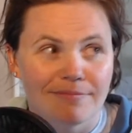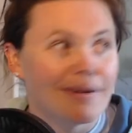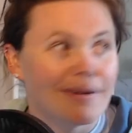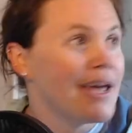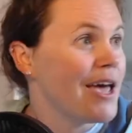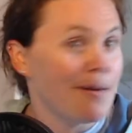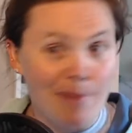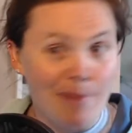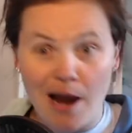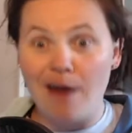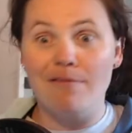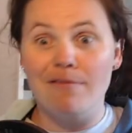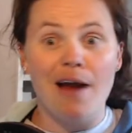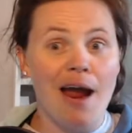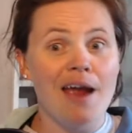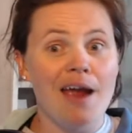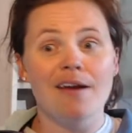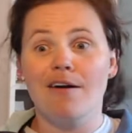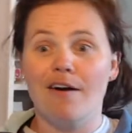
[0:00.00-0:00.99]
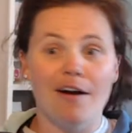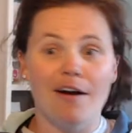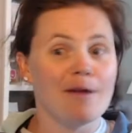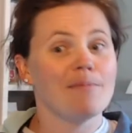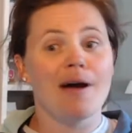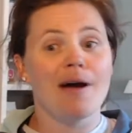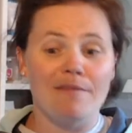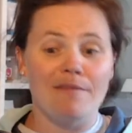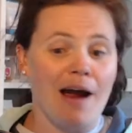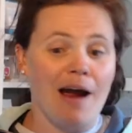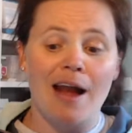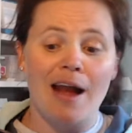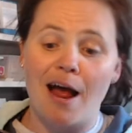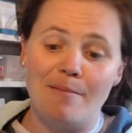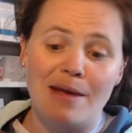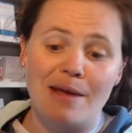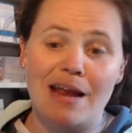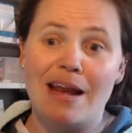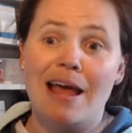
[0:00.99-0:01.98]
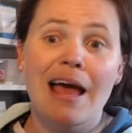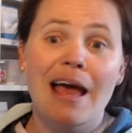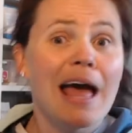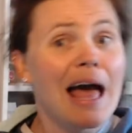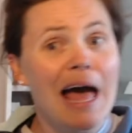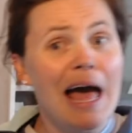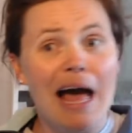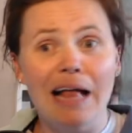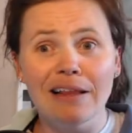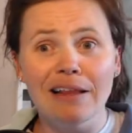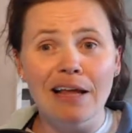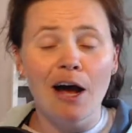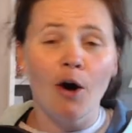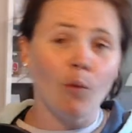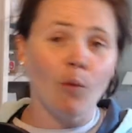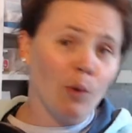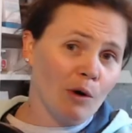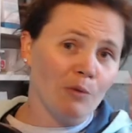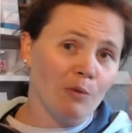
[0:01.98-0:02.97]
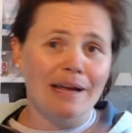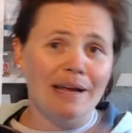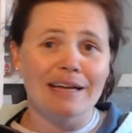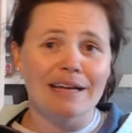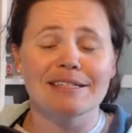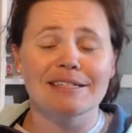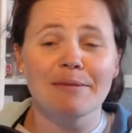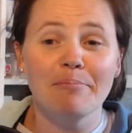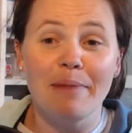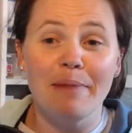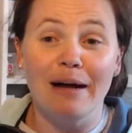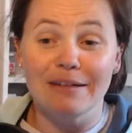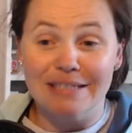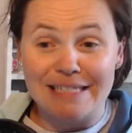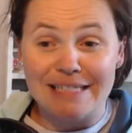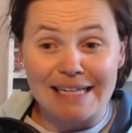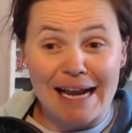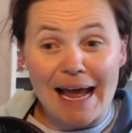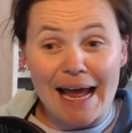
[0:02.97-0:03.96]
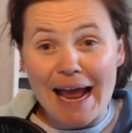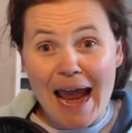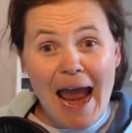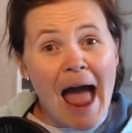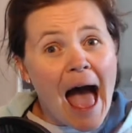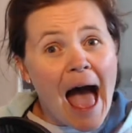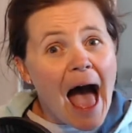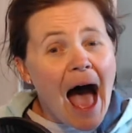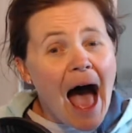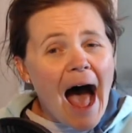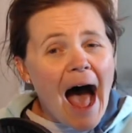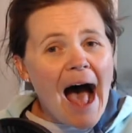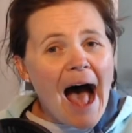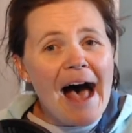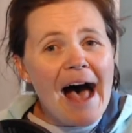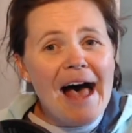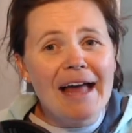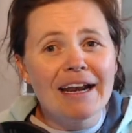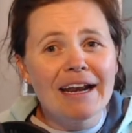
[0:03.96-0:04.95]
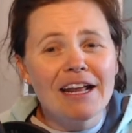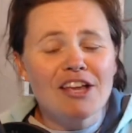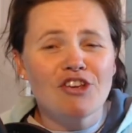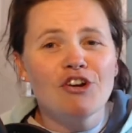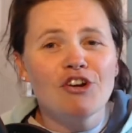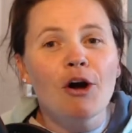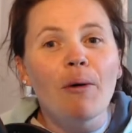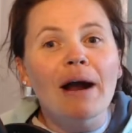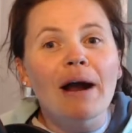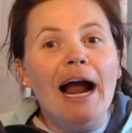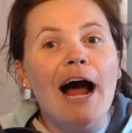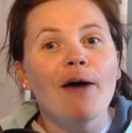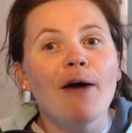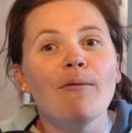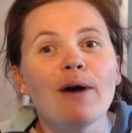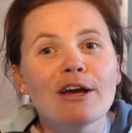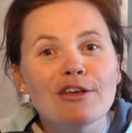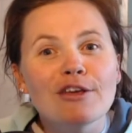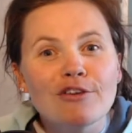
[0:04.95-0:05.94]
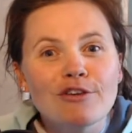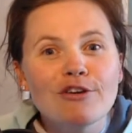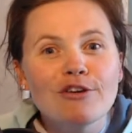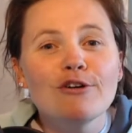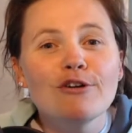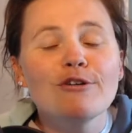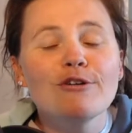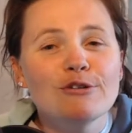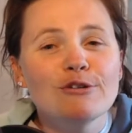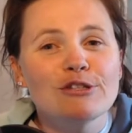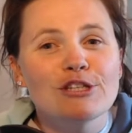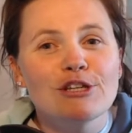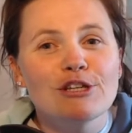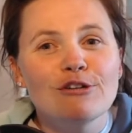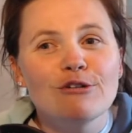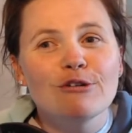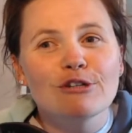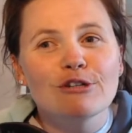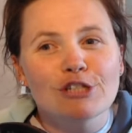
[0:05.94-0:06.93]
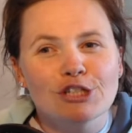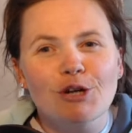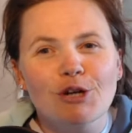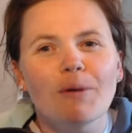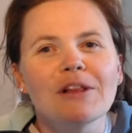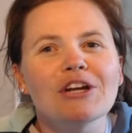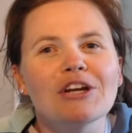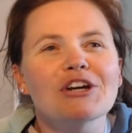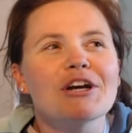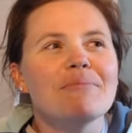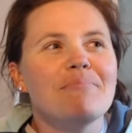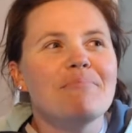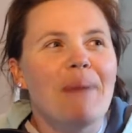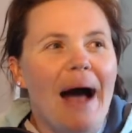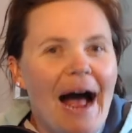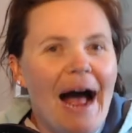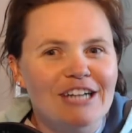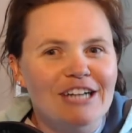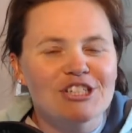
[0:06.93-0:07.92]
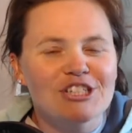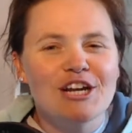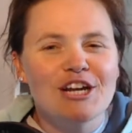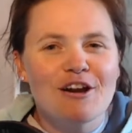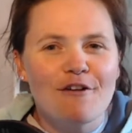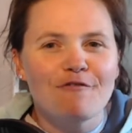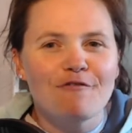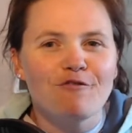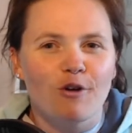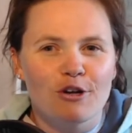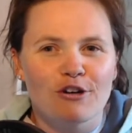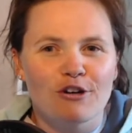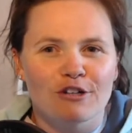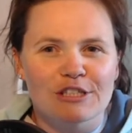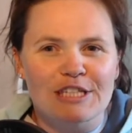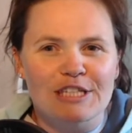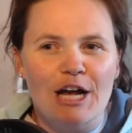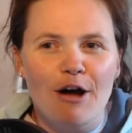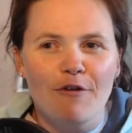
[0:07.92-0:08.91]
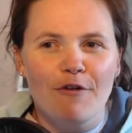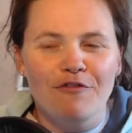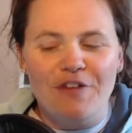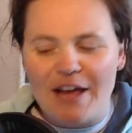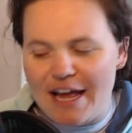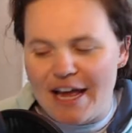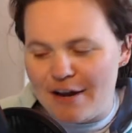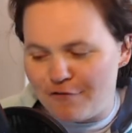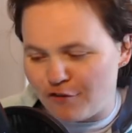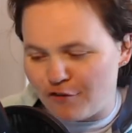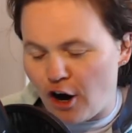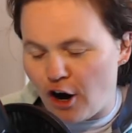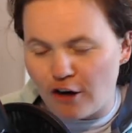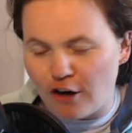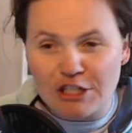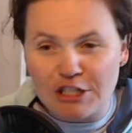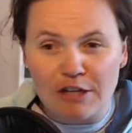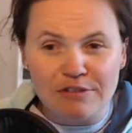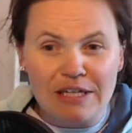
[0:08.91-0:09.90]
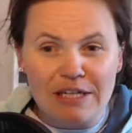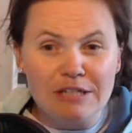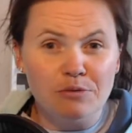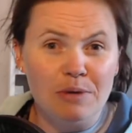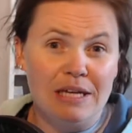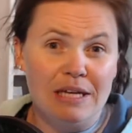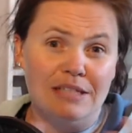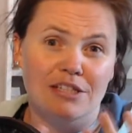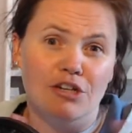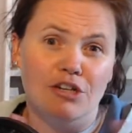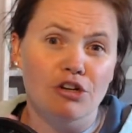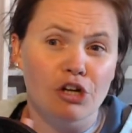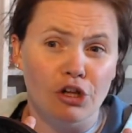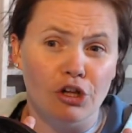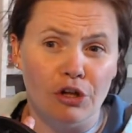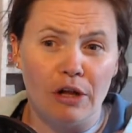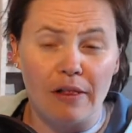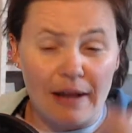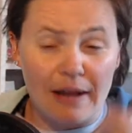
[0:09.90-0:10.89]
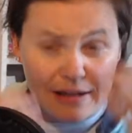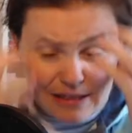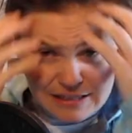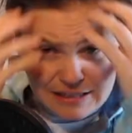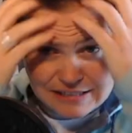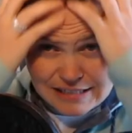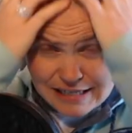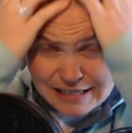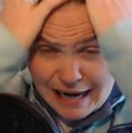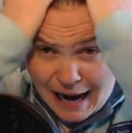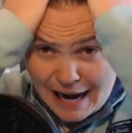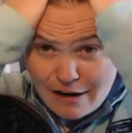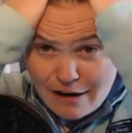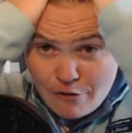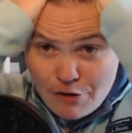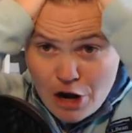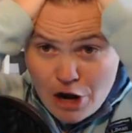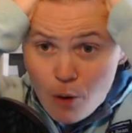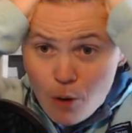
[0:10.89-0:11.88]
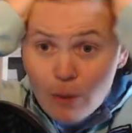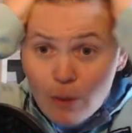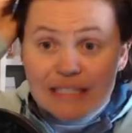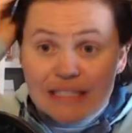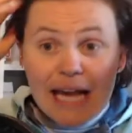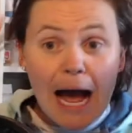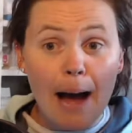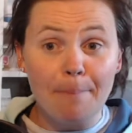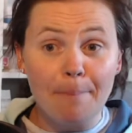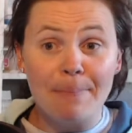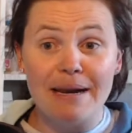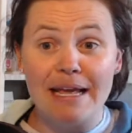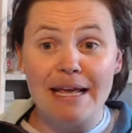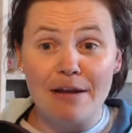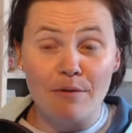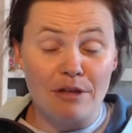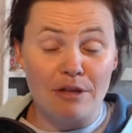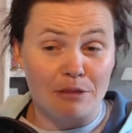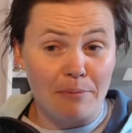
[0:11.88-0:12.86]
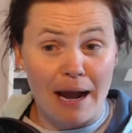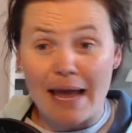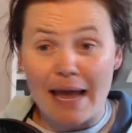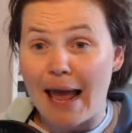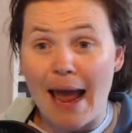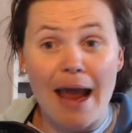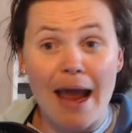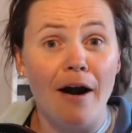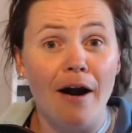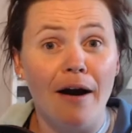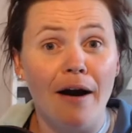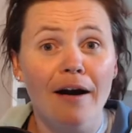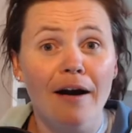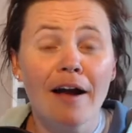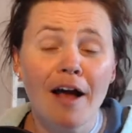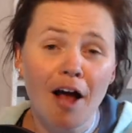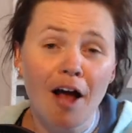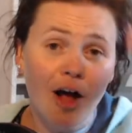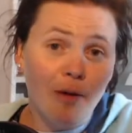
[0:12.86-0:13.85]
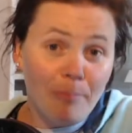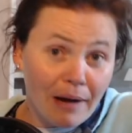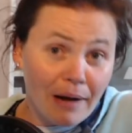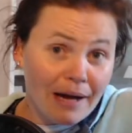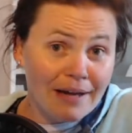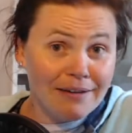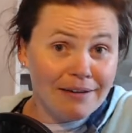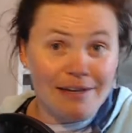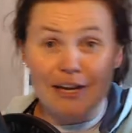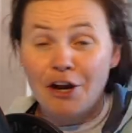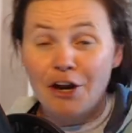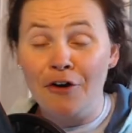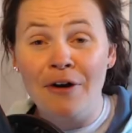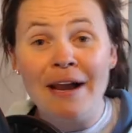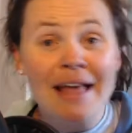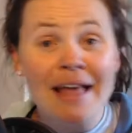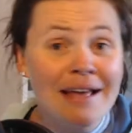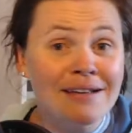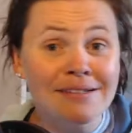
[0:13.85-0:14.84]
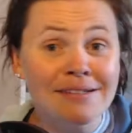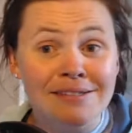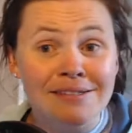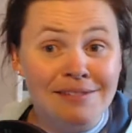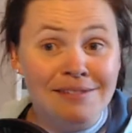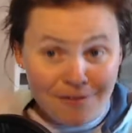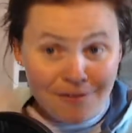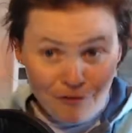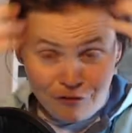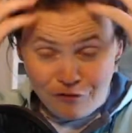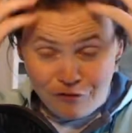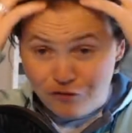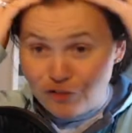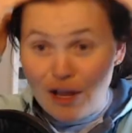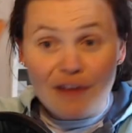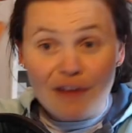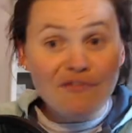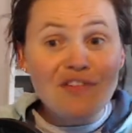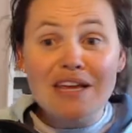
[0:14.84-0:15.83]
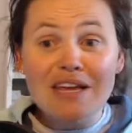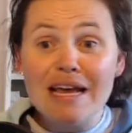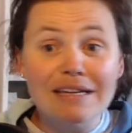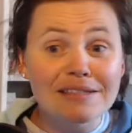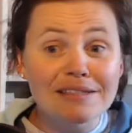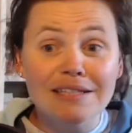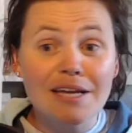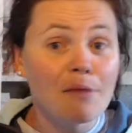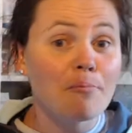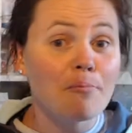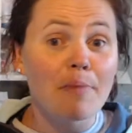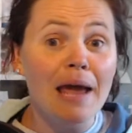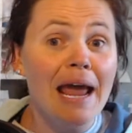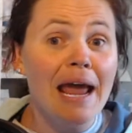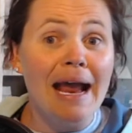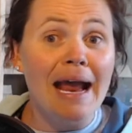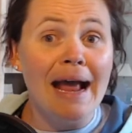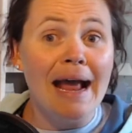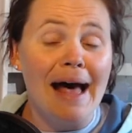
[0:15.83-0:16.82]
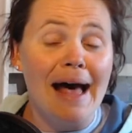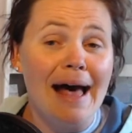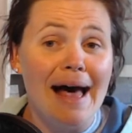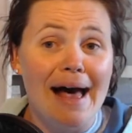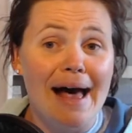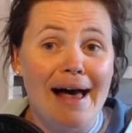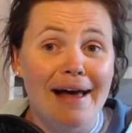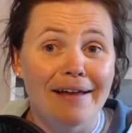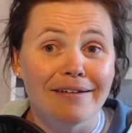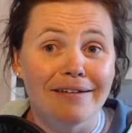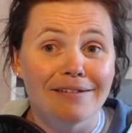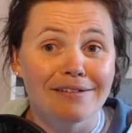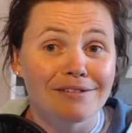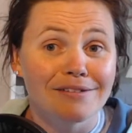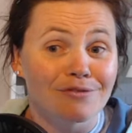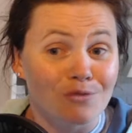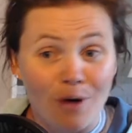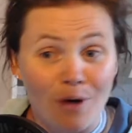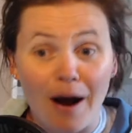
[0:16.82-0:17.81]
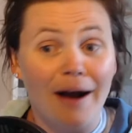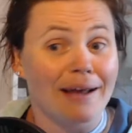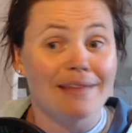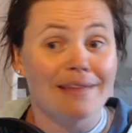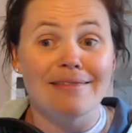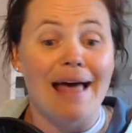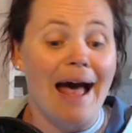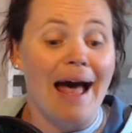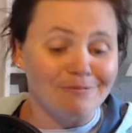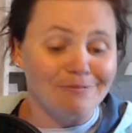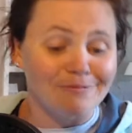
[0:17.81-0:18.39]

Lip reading: Am I right or am I right? I mean, hello, we're ringing some bells today. And you know what? I want you to show a little compassion for yourself and for ourselves as we continue to look like this. Like, I don't know what's happening with my hair, but here it is, fluffy as can be and rocking that.